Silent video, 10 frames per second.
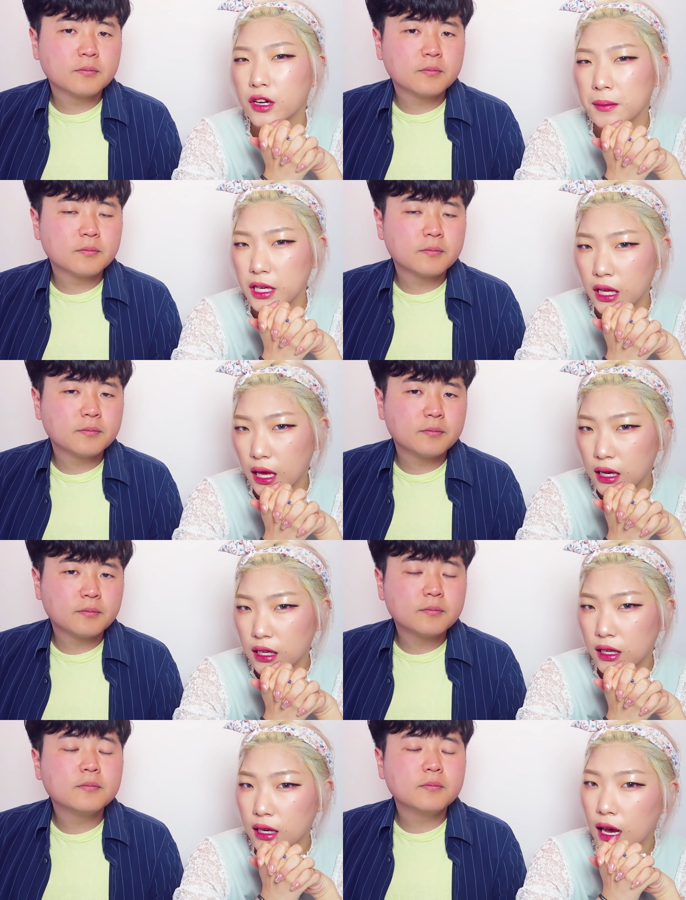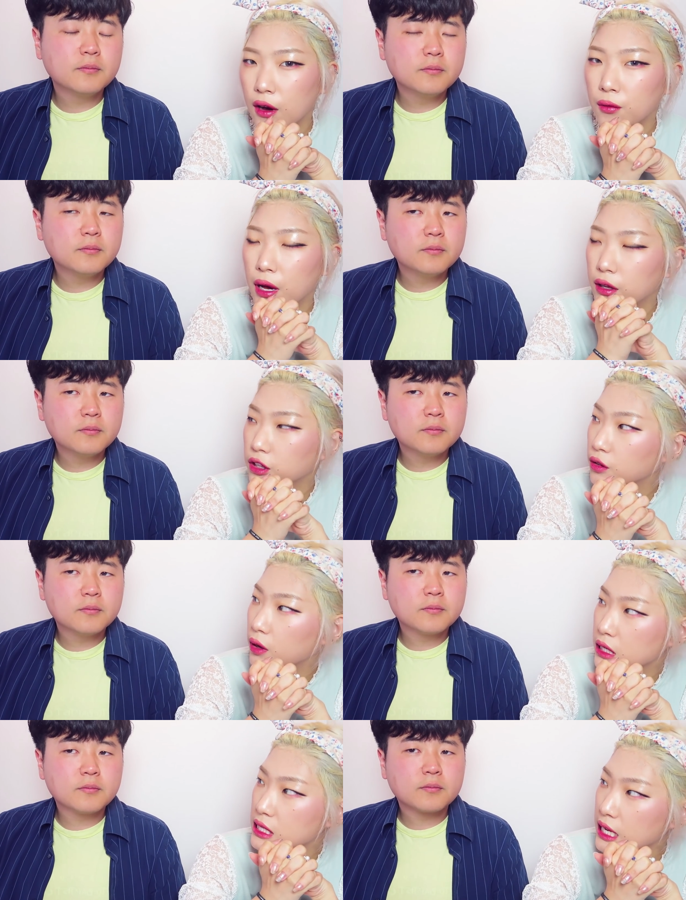Speaker 1: you're communicating and how mm. well
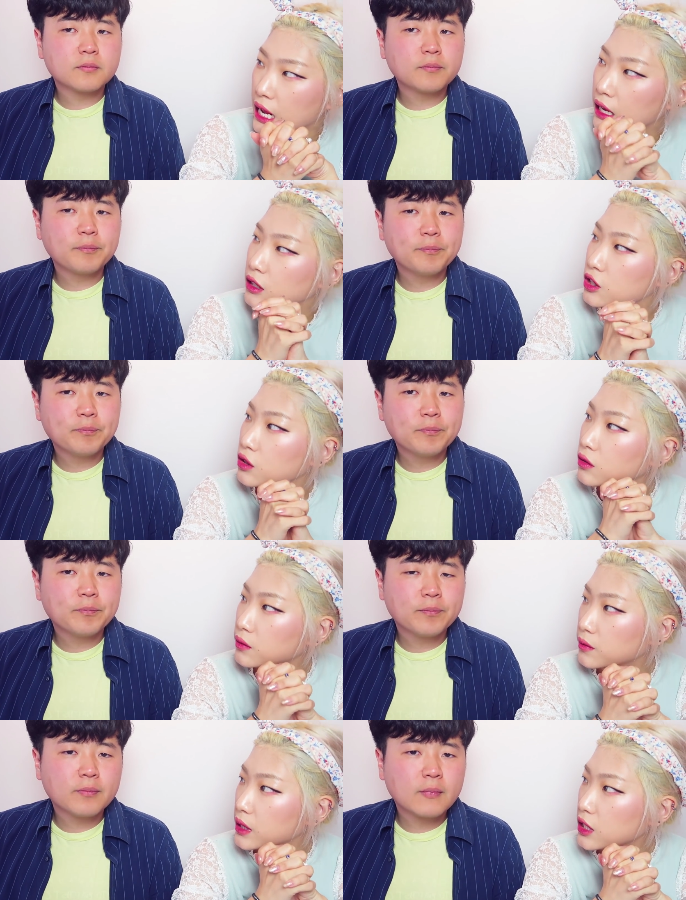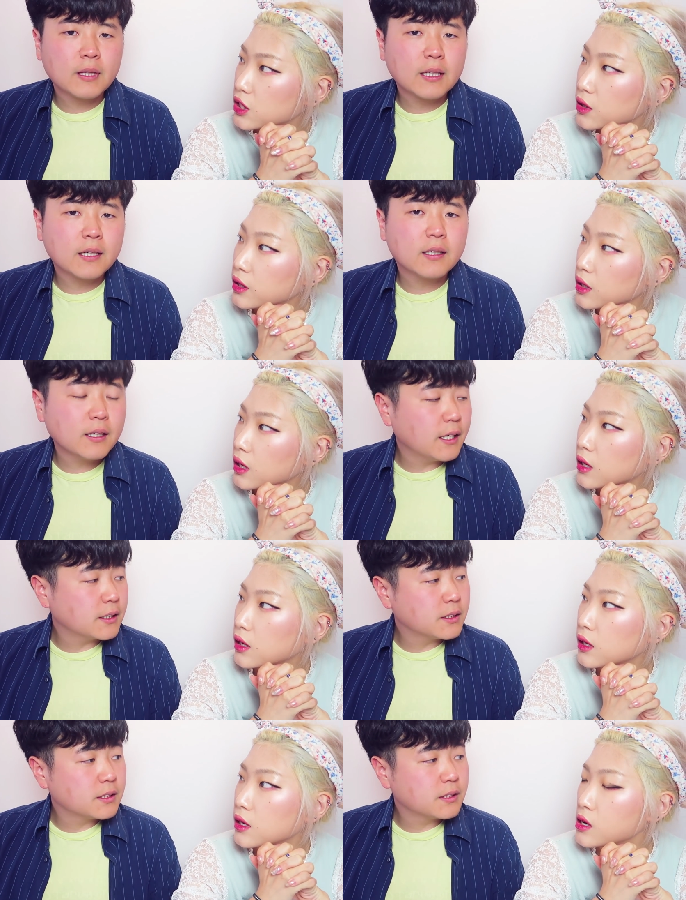you are staying in tune with each other.
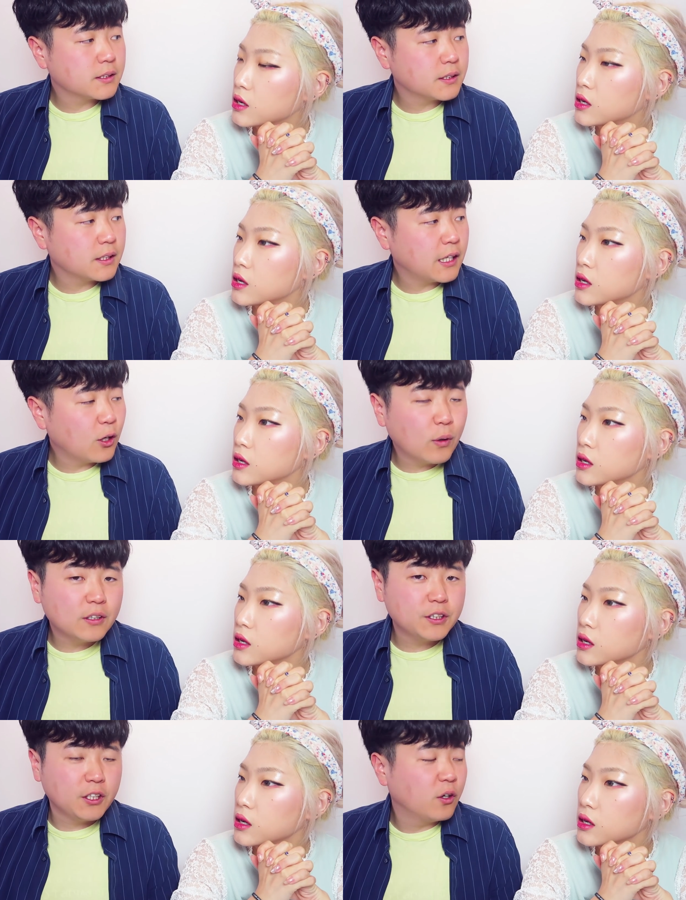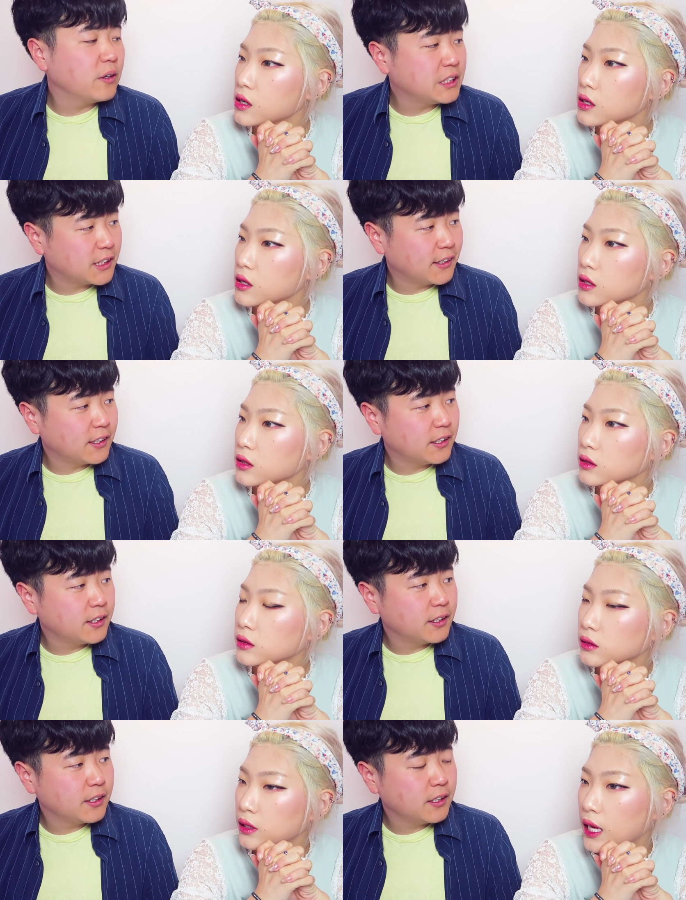
Speaker 2: Yes. How well do you know each other?
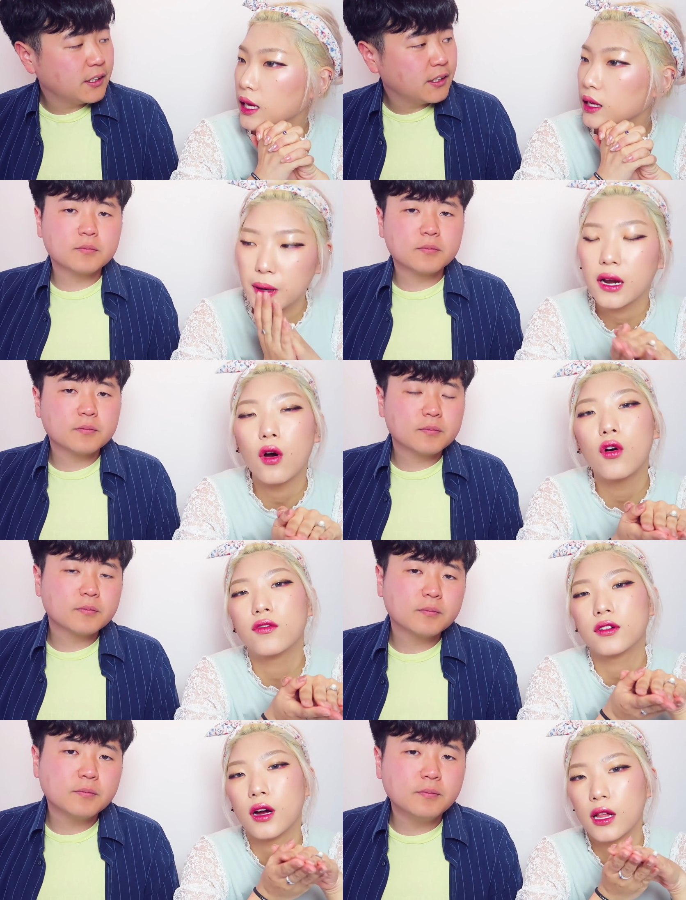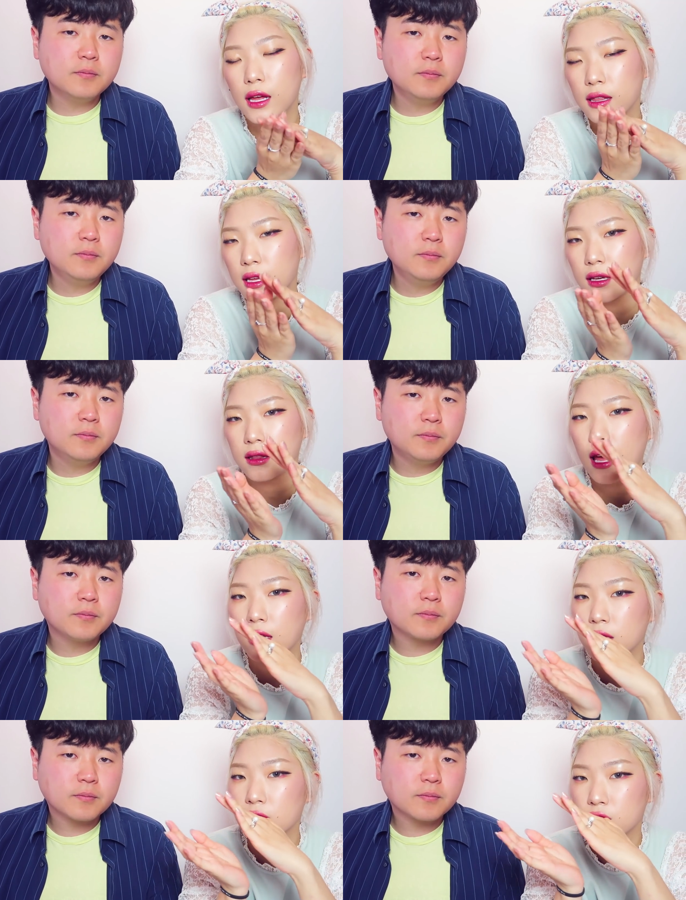
Speaker 1: Yeah. But overall, I think
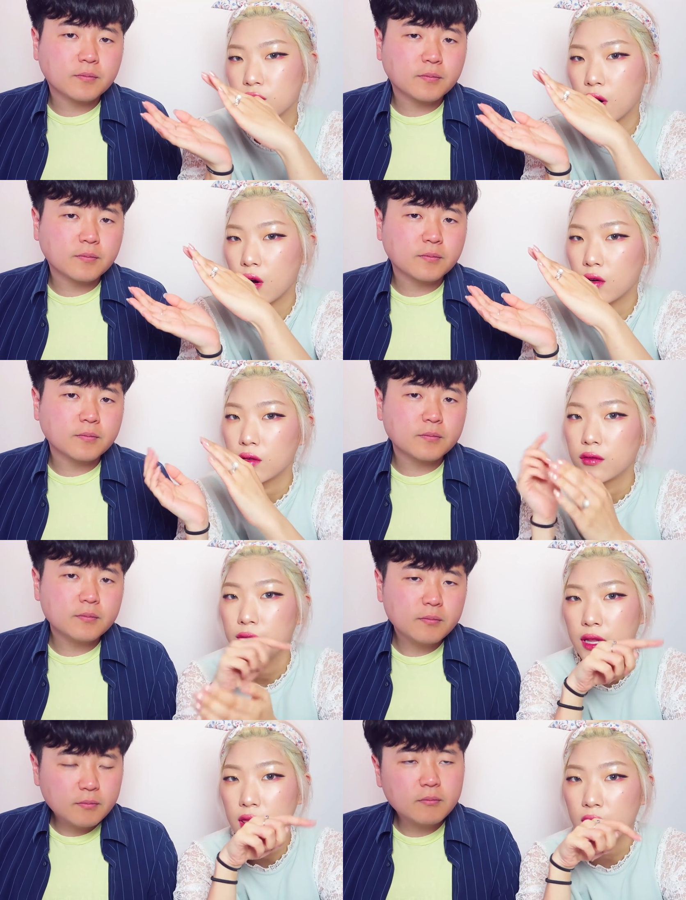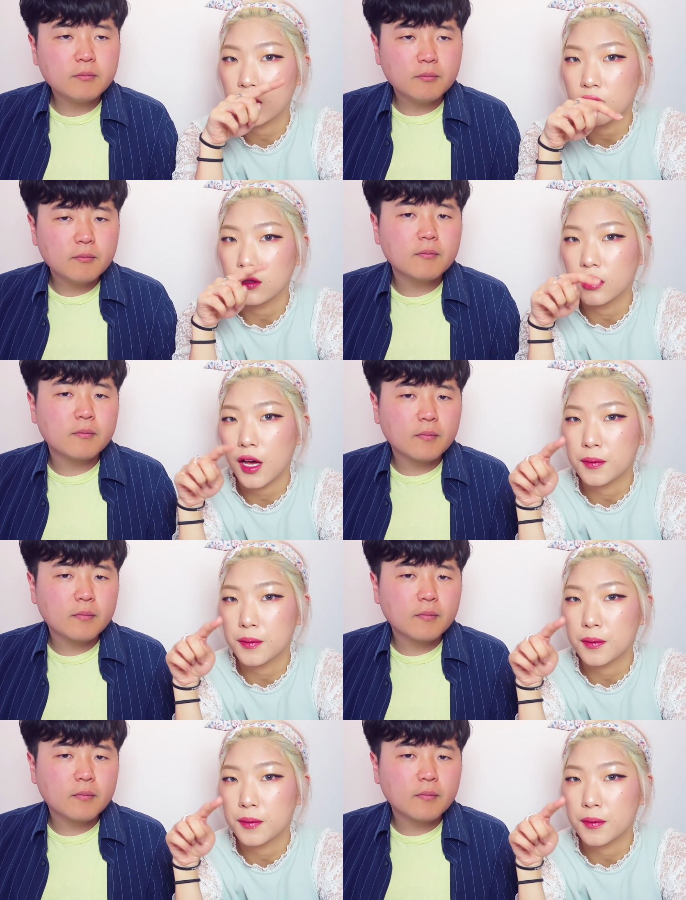that does grow with little